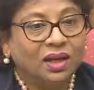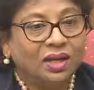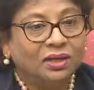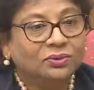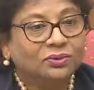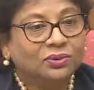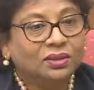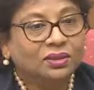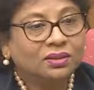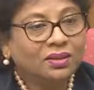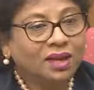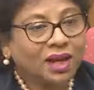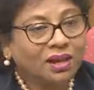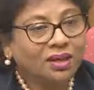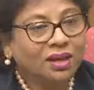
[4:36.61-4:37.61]
So
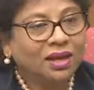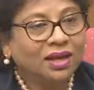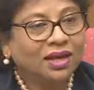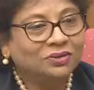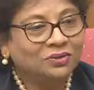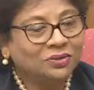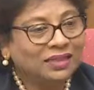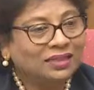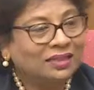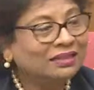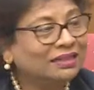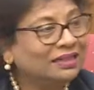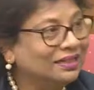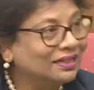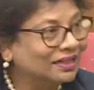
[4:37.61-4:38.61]
China actually
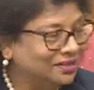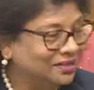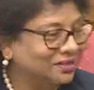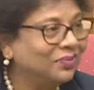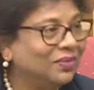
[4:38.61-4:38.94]
succeeded